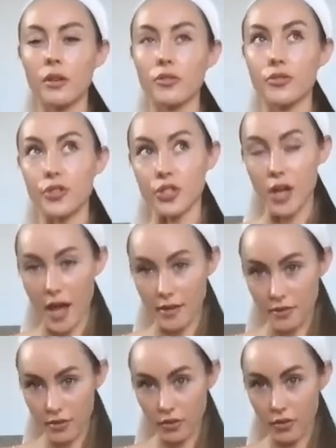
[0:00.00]

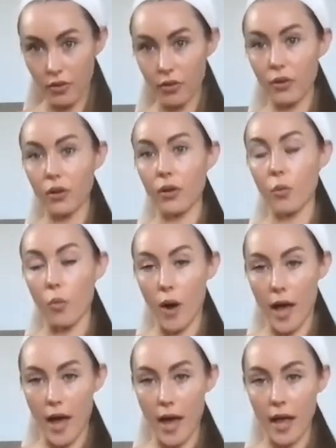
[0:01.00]
gentle
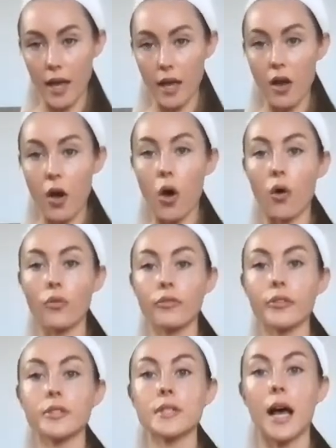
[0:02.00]
way,
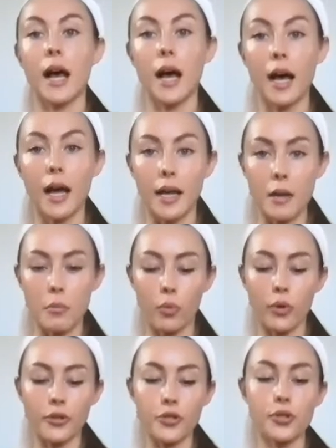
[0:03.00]
over time,
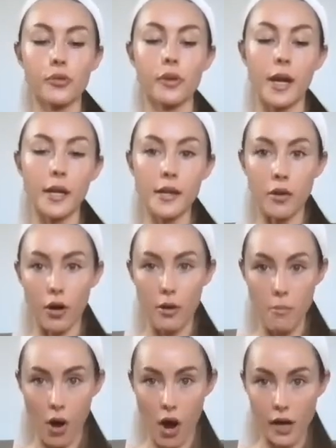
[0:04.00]
we're training our
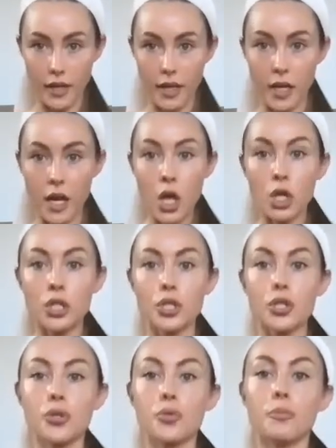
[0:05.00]
body
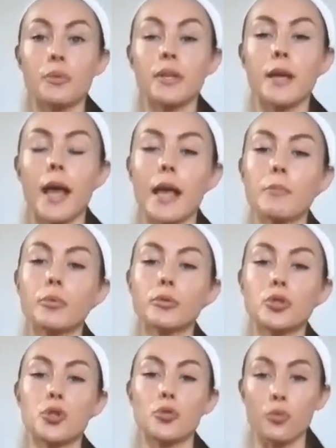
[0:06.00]
to be able
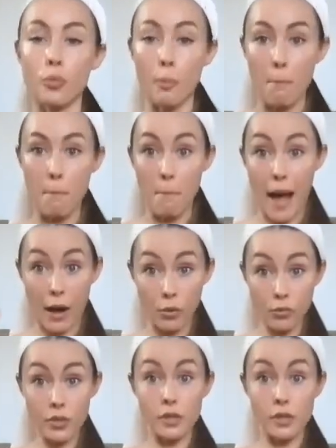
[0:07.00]
to mount a